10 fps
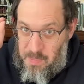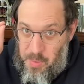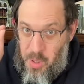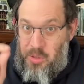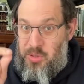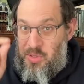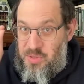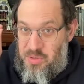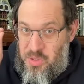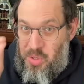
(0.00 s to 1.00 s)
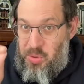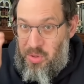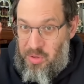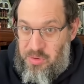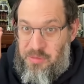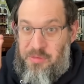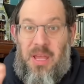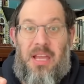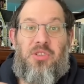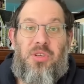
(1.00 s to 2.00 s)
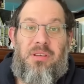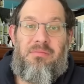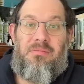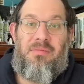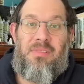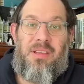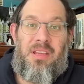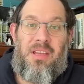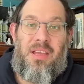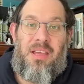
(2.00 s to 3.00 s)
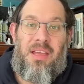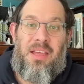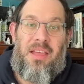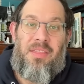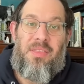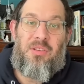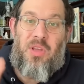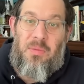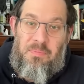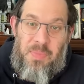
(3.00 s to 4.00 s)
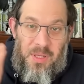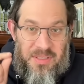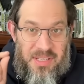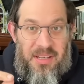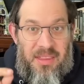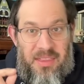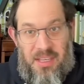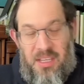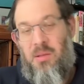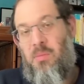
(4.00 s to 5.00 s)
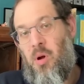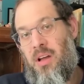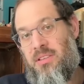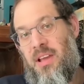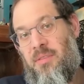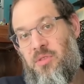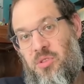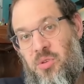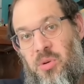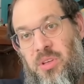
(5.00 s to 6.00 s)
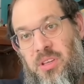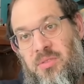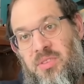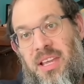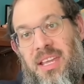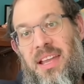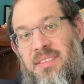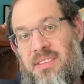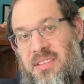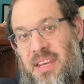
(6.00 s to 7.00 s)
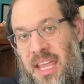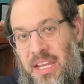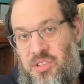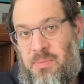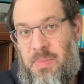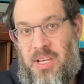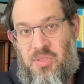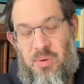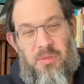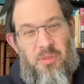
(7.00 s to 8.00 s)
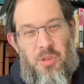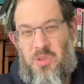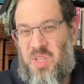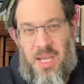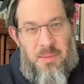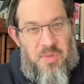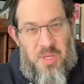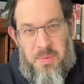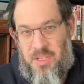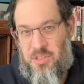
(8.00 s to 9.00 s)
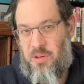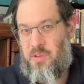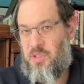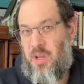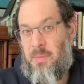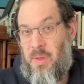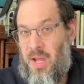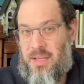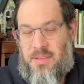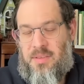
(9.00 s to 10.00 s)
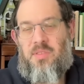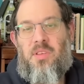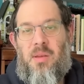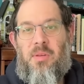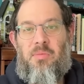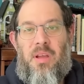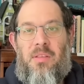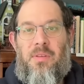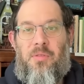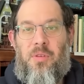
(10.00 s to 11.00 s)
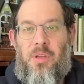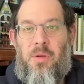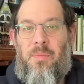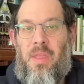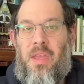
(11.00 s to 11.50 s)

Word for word: Post tool reflection. There's a built in thinking pause after tool use. Again, this is an agent based one. If you're using MCP servers or APIs, this is going to be relevant for you.